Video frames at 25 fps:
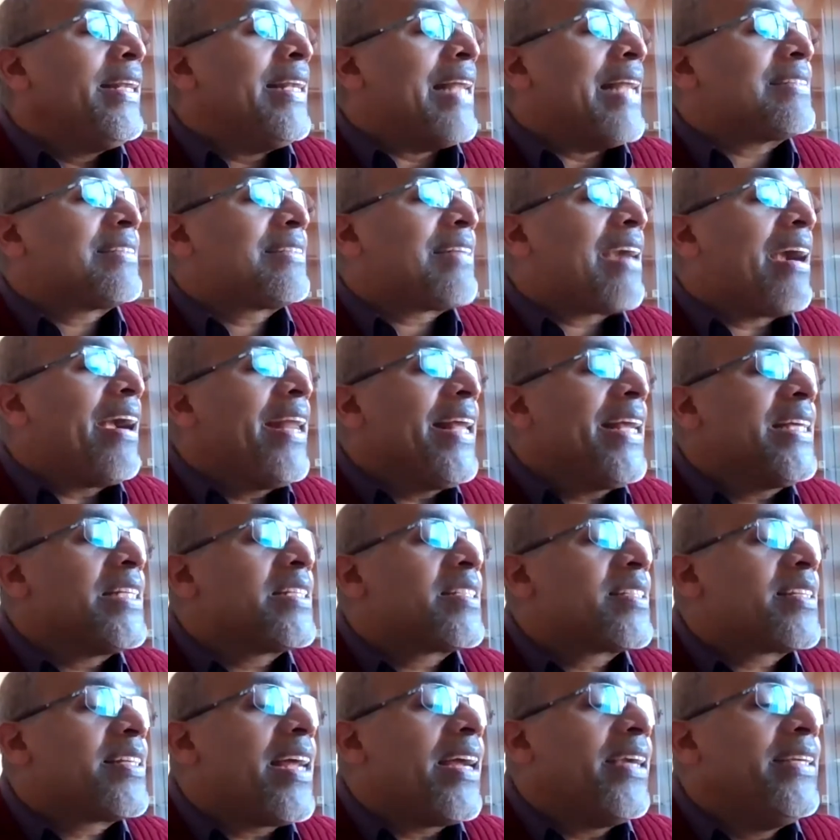Nasrani
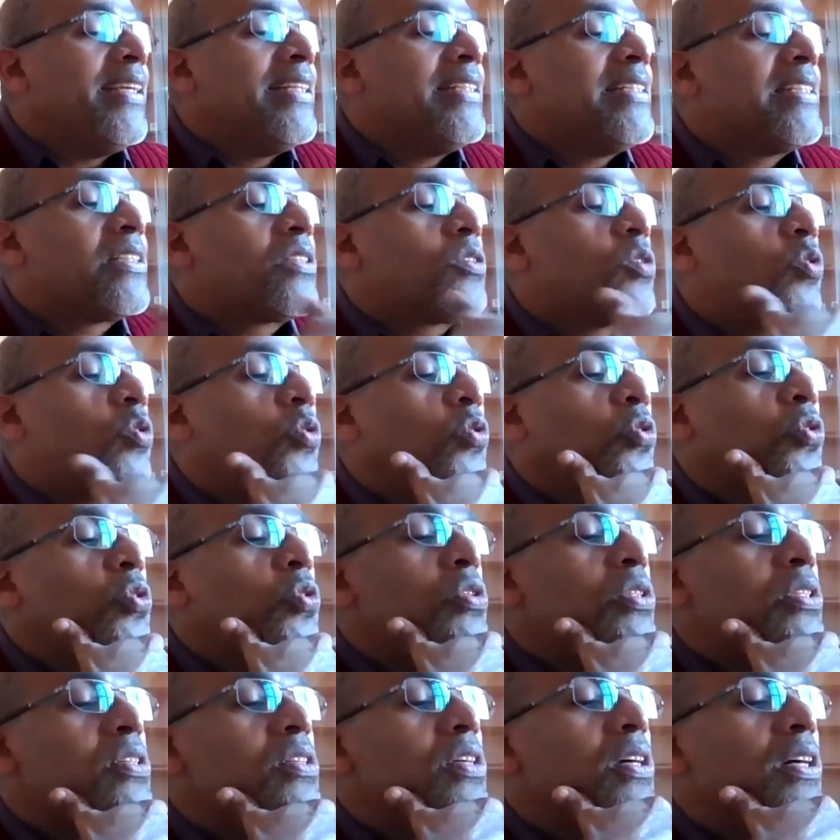history and
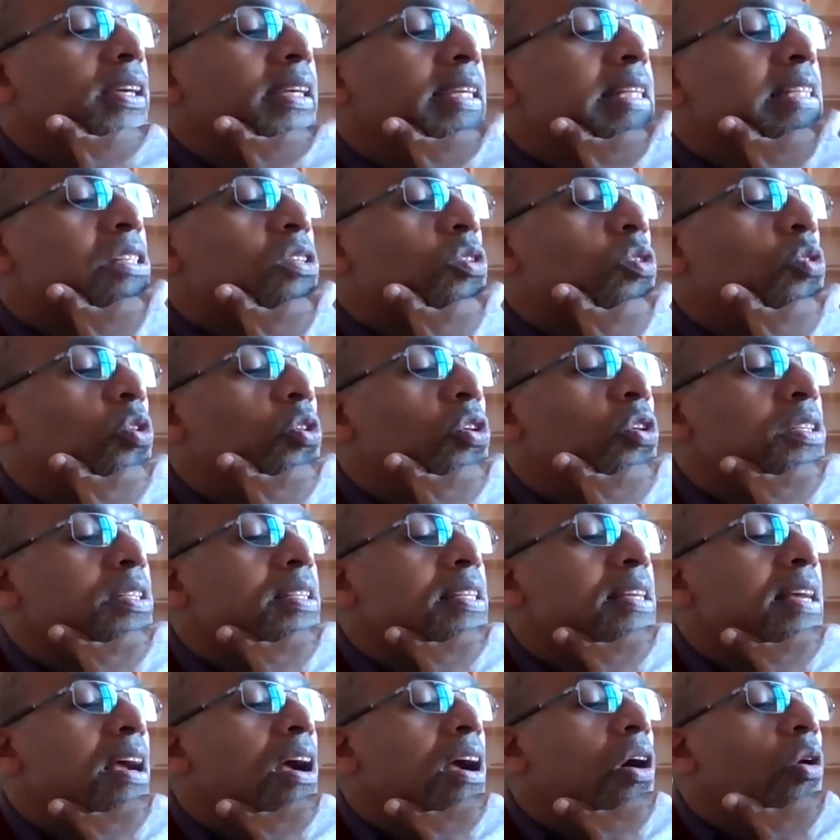discourse,
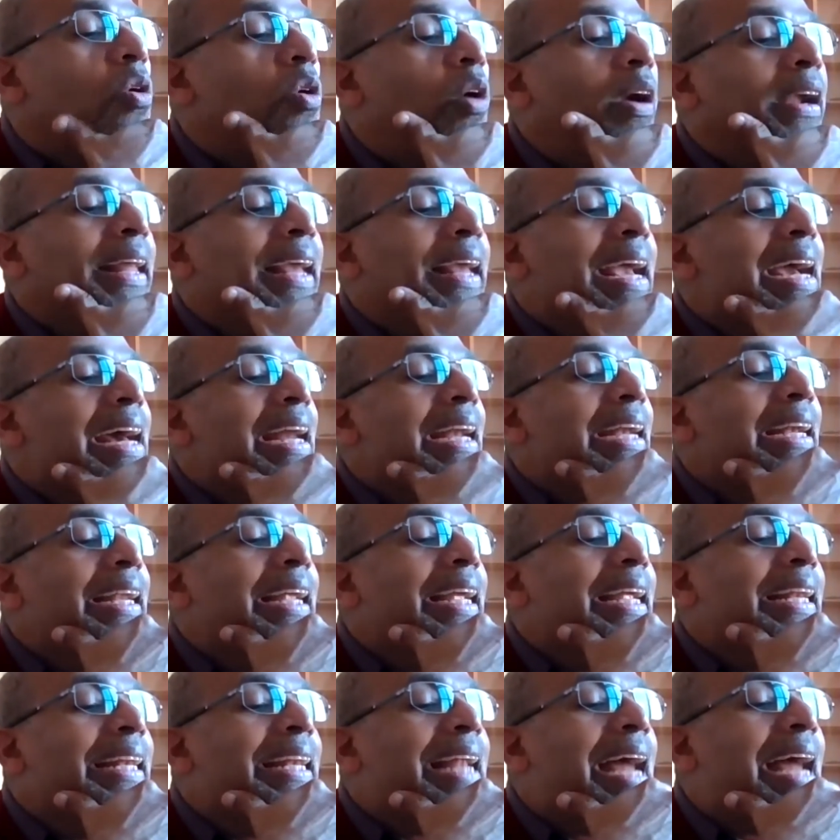discourse on
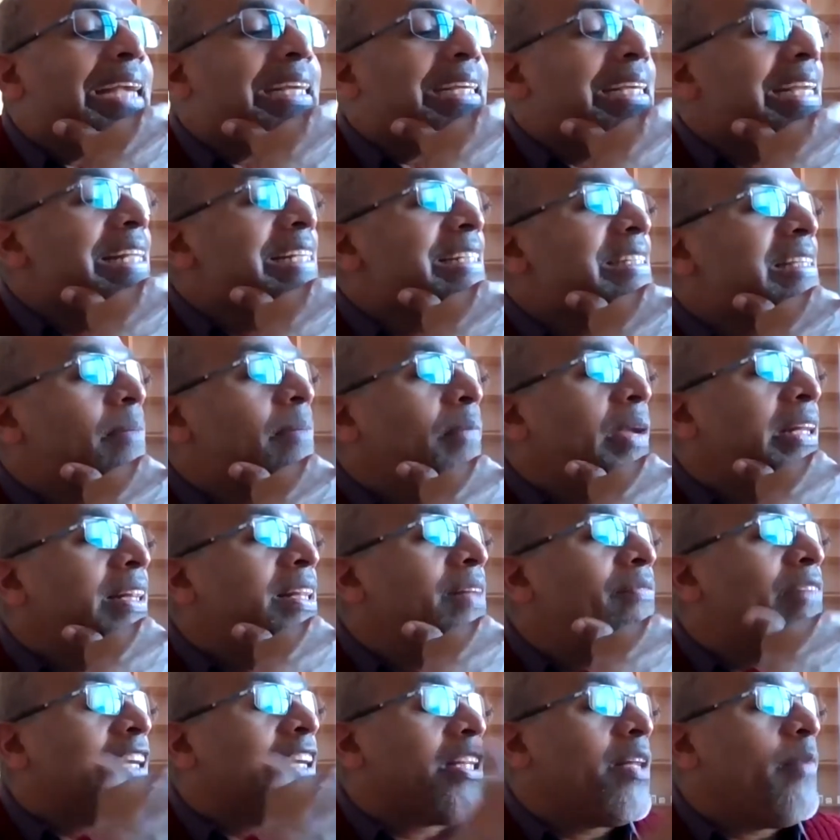early nationalism
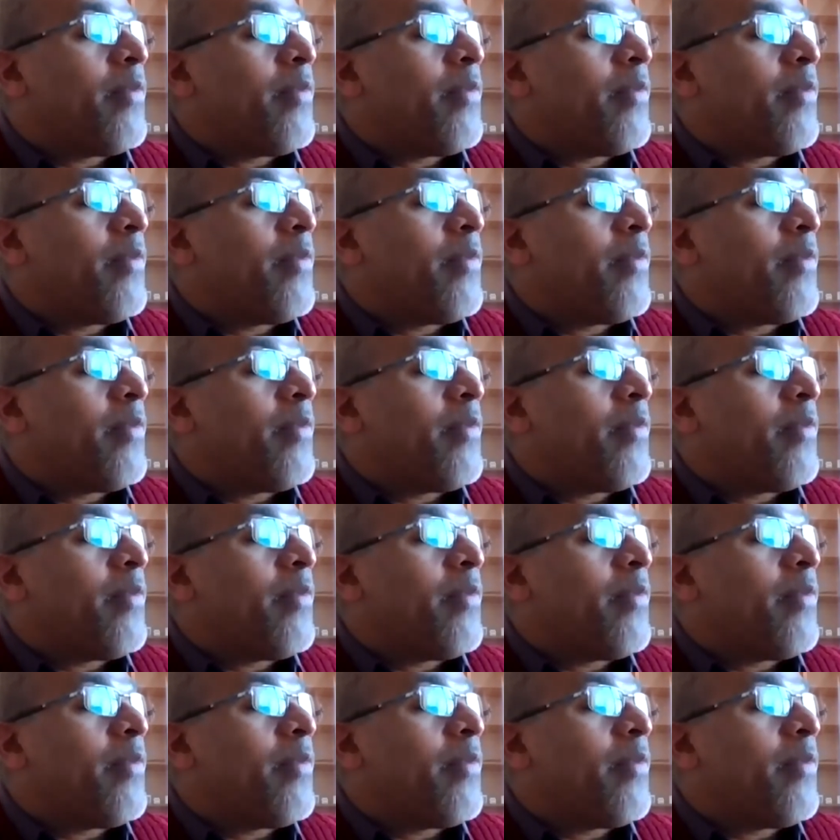in the